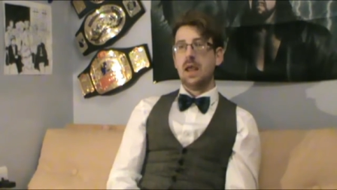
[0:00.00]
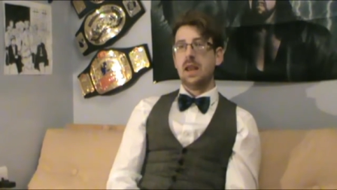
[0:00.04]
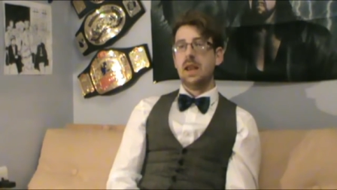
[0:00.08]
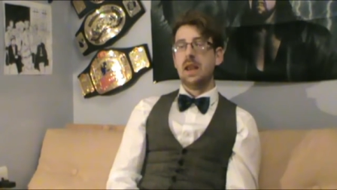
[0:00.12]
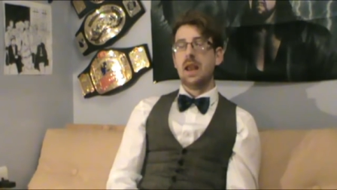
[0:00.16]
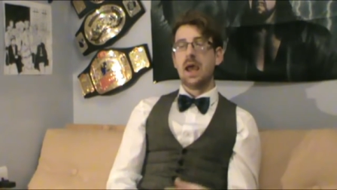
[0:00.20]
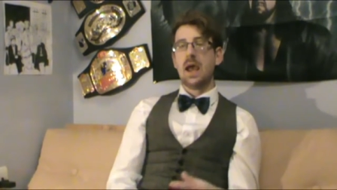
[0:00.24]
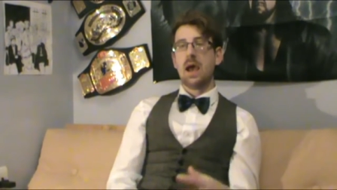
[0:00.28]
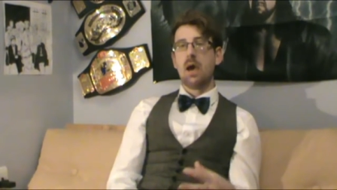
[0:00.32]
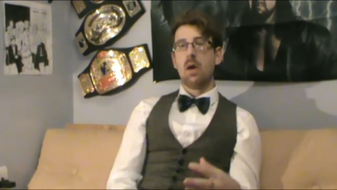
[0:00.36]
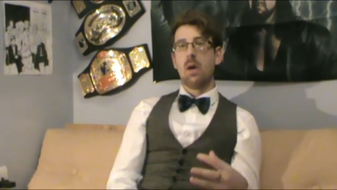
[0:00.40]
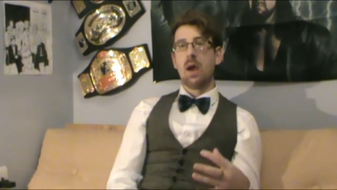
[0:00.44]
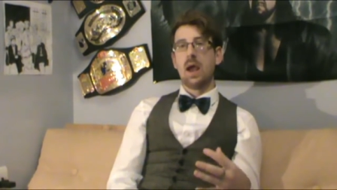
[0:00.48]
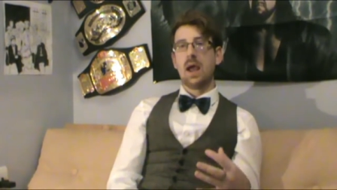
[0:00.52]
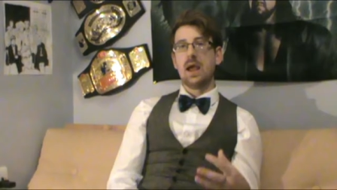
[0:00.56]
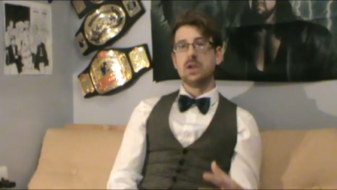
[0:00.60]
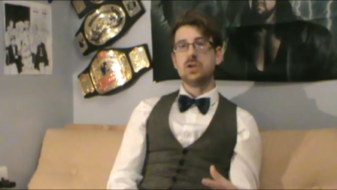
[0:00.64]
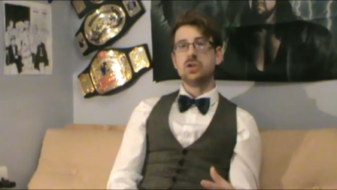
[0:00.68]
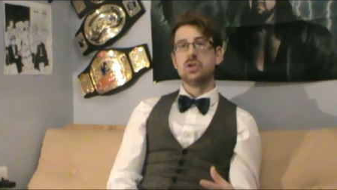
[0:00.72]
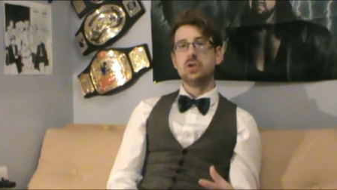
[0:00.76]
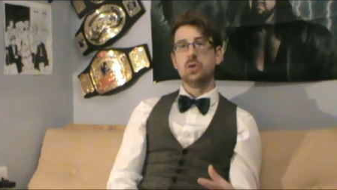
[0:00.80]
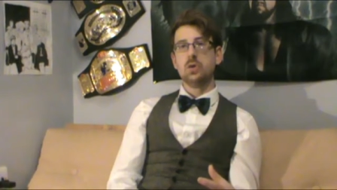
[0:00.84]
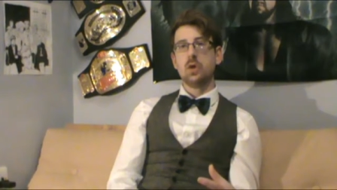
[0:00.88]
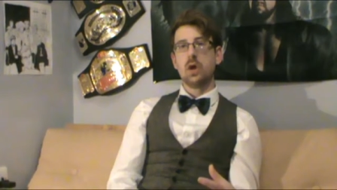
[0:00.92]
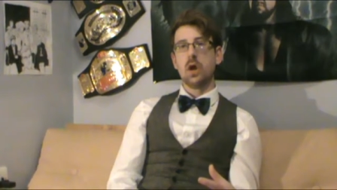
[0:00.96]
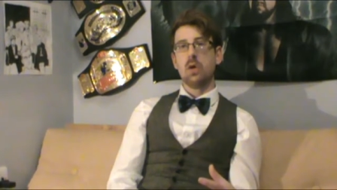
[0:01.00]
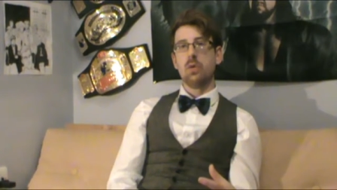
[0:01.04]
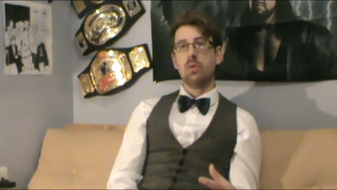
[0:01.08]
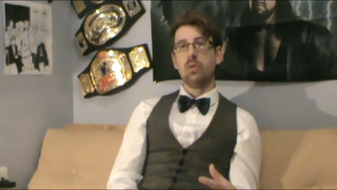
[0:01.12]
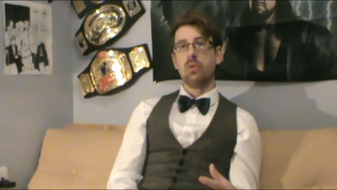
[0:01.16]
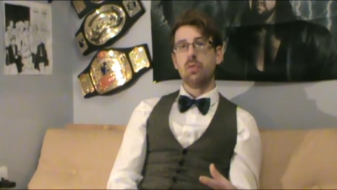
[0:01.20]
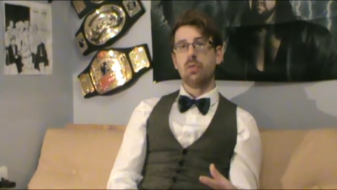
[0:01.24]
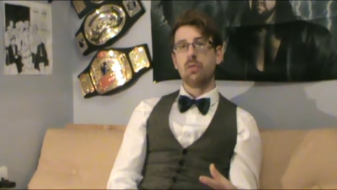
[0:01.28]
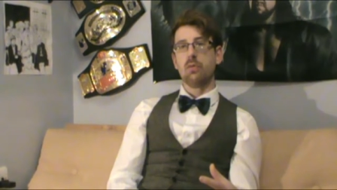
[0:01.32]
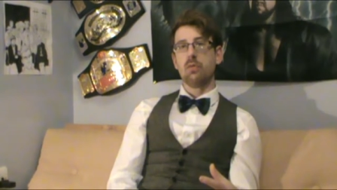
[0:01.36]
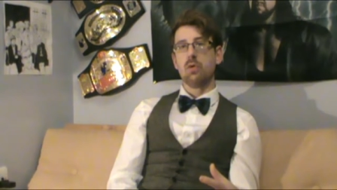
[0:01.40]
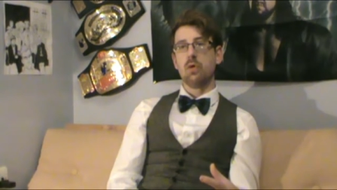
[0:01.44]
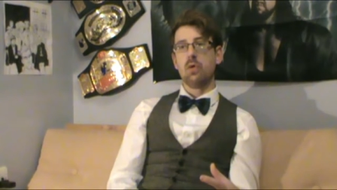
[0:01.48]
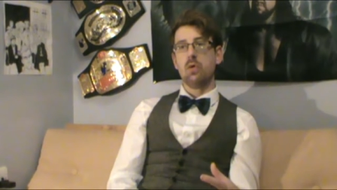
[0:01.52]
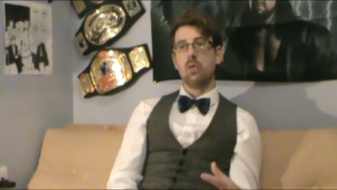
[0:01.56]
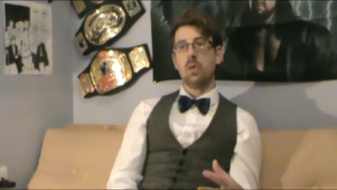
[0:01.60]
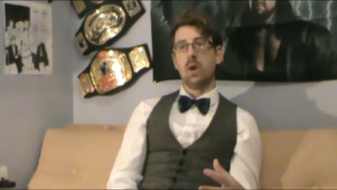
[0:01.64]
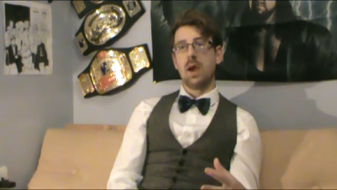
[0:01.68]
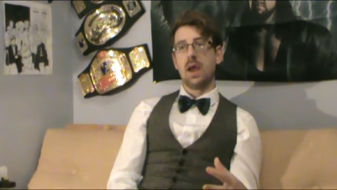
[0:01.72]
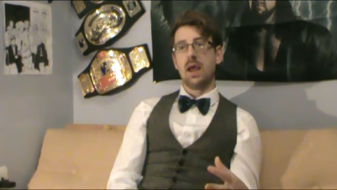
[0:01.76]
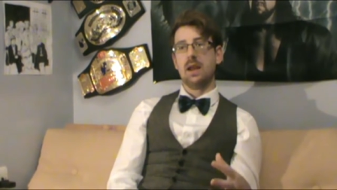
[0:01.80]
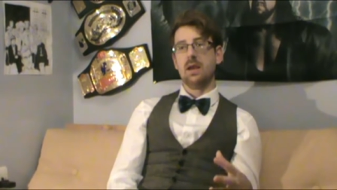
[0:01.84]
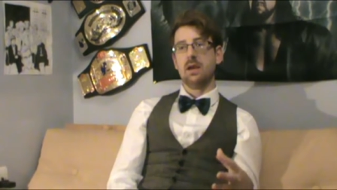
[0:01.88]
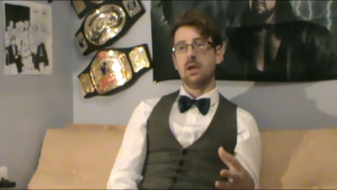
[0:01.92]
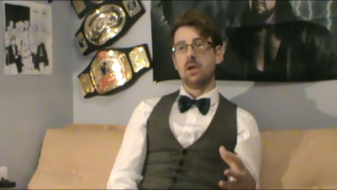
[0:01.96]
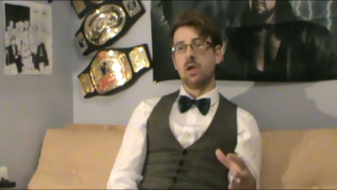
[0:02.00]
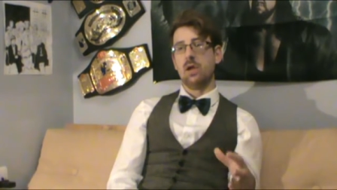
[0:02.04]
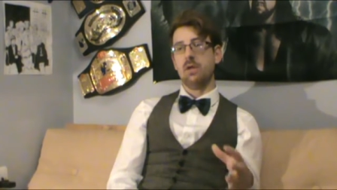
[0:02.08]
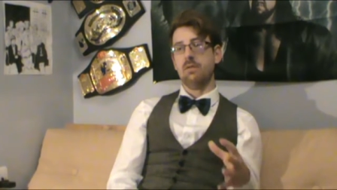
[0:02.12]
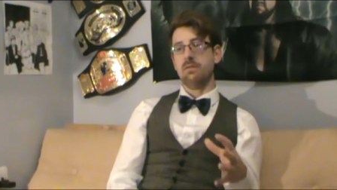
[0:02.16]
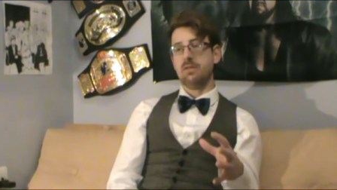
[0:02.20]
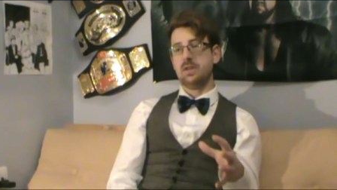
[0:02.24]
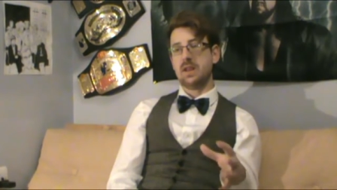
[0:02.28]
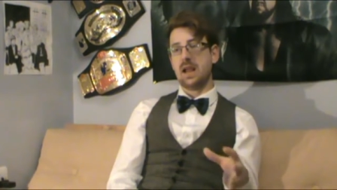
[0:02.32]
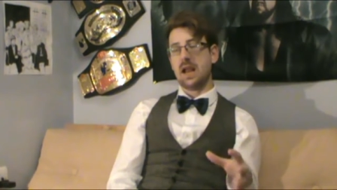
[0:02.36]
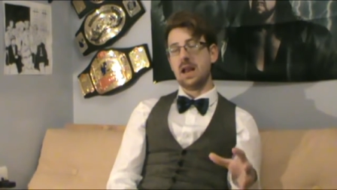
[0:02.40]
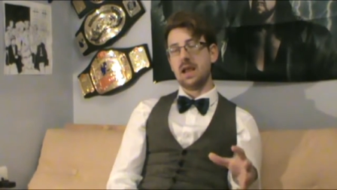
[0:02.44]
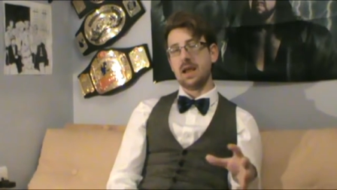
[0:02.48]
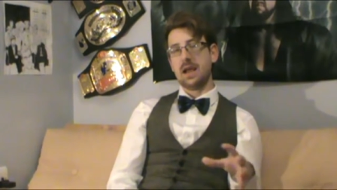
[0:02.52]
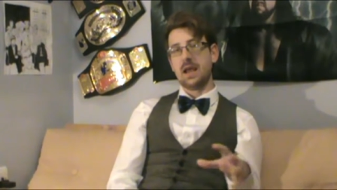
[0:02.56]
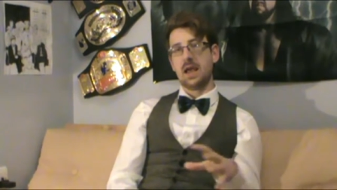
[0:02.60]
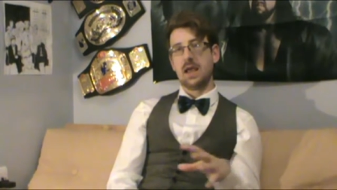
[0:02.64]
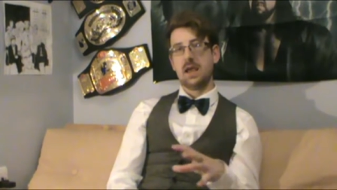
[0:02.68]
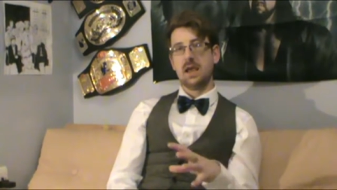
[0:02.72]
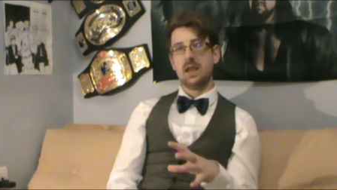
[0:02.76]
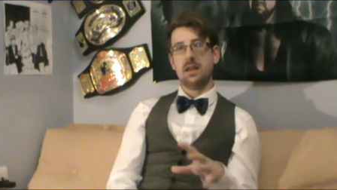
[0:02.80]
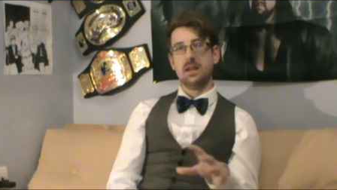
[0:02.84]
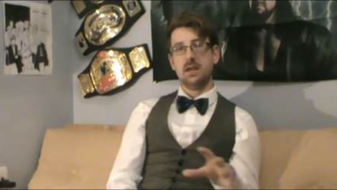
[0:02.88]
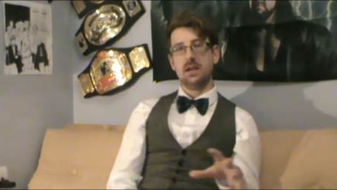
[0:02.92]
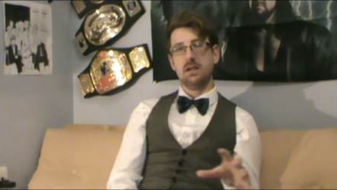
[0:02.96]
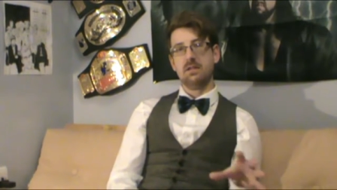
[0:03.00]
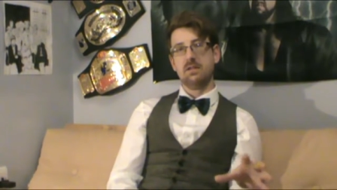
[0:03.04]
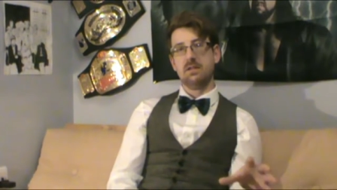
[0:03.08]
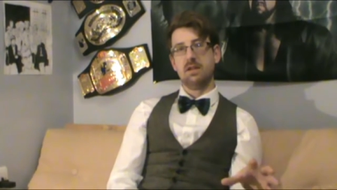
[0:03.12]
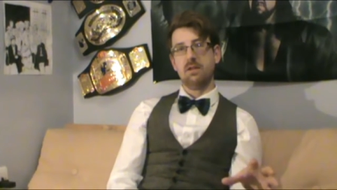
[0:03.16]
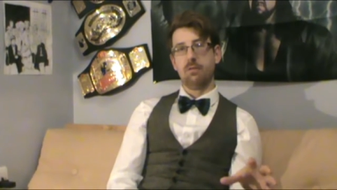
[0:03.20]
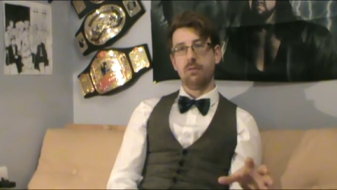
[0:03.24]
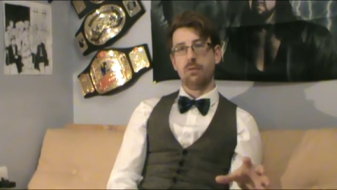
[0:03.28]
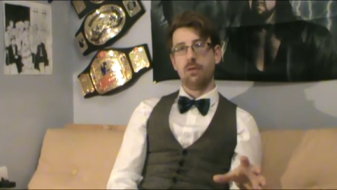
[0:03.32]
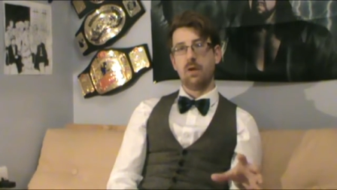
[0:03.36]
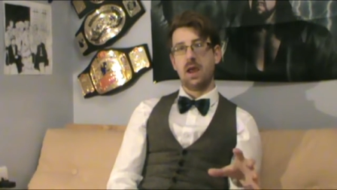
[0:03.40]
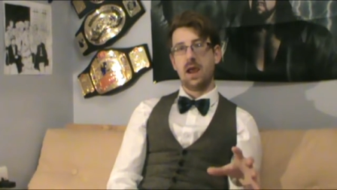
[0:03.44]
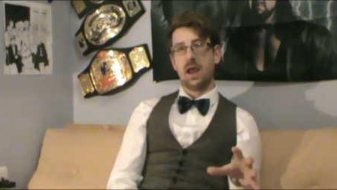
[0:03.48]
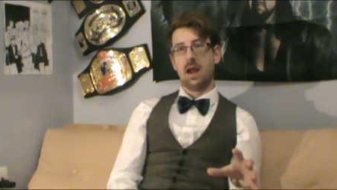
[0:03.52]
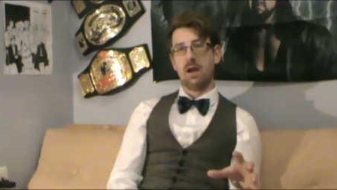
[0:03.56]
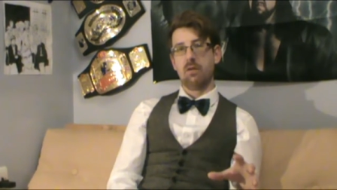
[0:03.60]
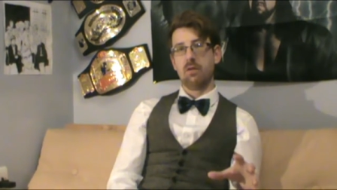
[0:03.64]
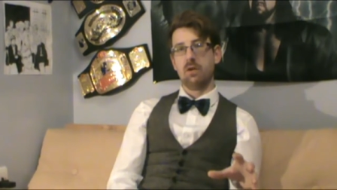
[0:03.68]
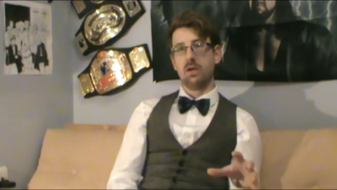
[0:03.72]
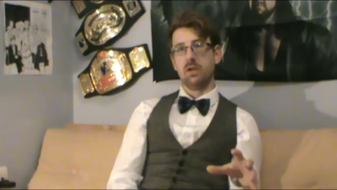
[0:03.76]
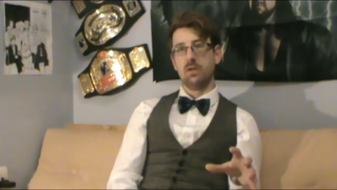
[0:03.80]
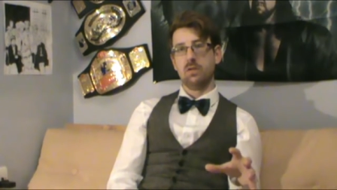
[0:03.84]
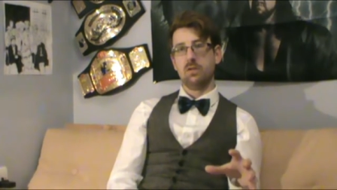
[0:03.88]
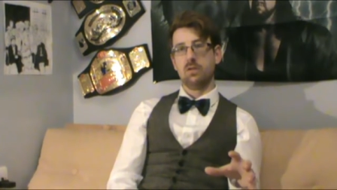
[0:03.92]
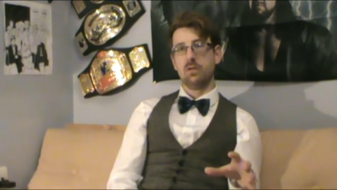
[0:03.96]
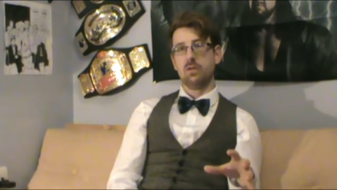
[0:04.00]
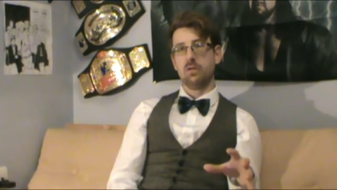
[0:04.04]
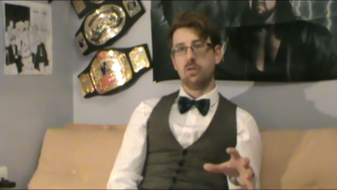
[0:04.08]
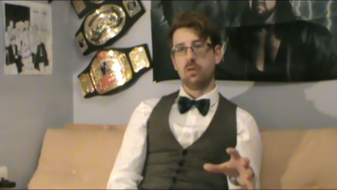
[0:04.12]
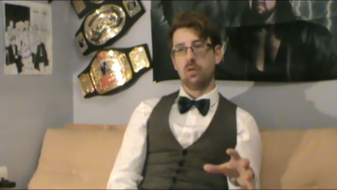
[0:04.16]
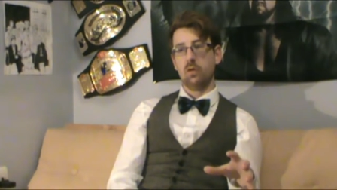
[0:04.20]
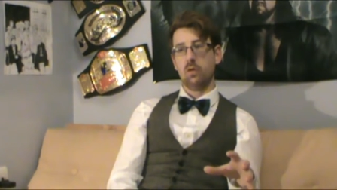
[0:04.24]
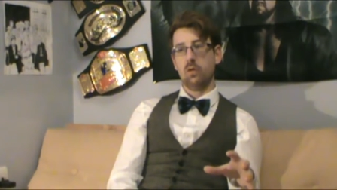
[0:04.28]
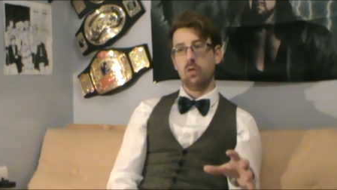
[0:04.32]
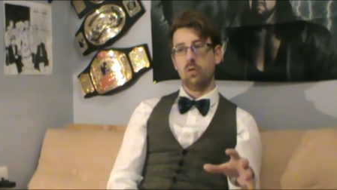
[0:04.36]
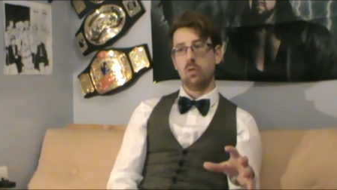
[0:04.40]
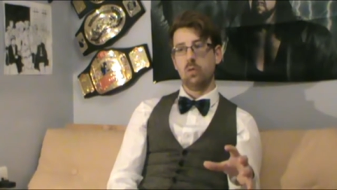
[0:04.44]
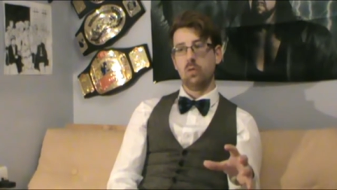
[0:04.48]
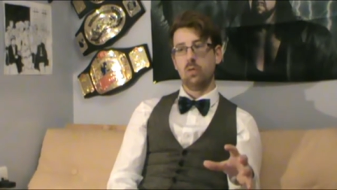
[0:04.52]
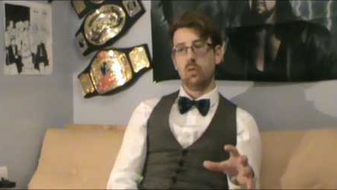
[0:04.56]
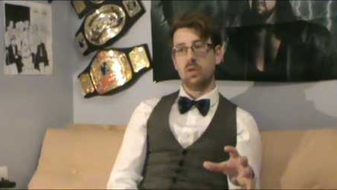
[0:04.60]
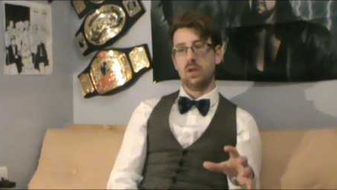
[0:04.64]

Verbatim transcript: Now, as you go through and kind of delegate these different areas to